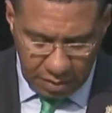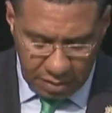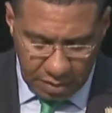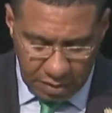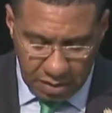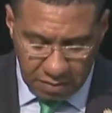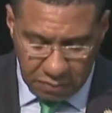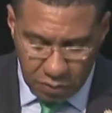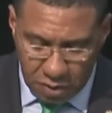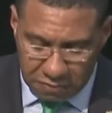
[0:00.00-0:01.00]
In
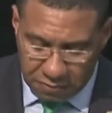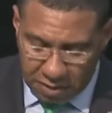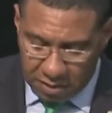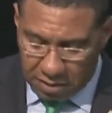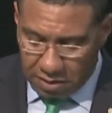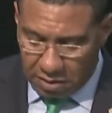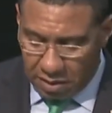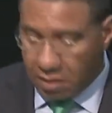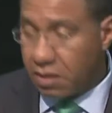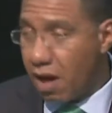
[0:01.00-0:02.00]
view of
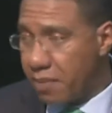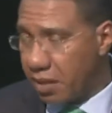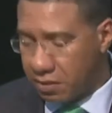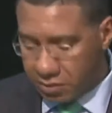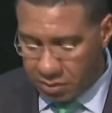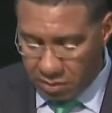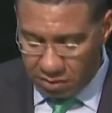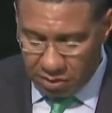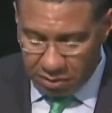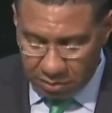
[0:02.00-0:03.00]
economic
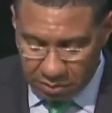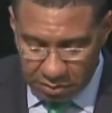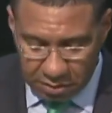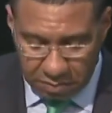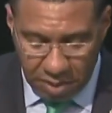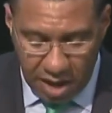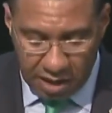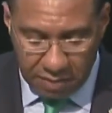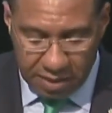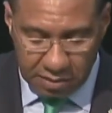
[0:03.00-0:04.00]
considerations, the
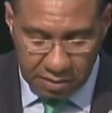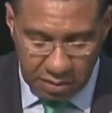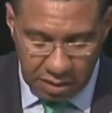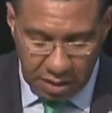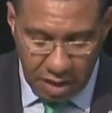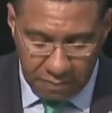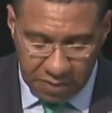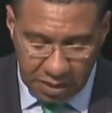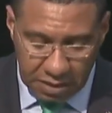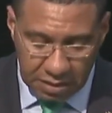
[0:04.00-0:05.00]
Parliament adopted